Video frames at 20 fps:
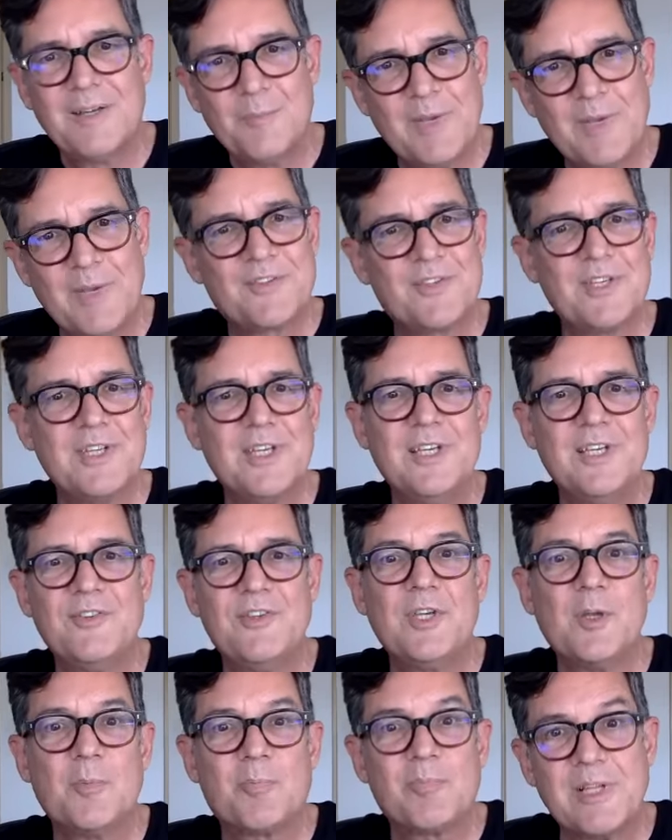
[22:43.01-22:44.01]
makes it
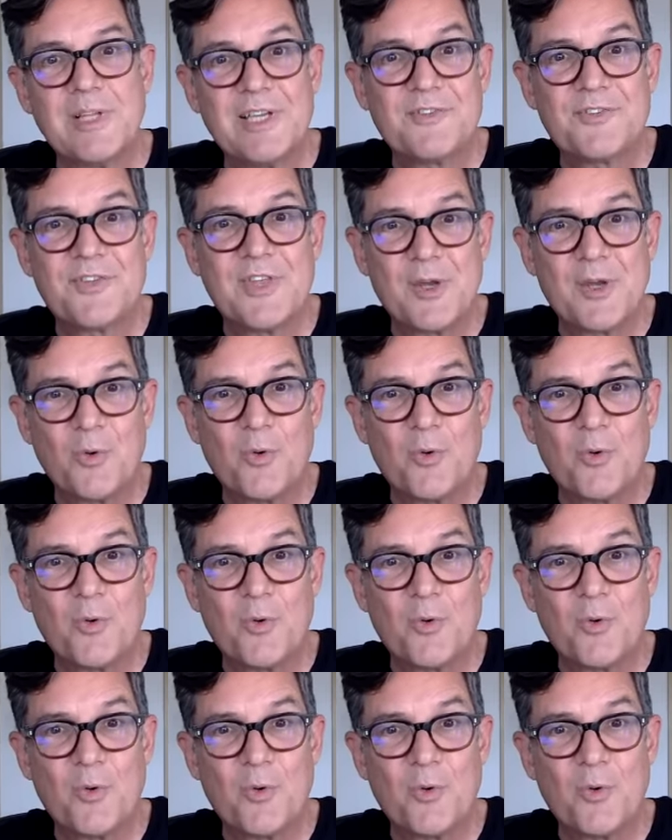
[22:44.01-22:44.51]
easy to place that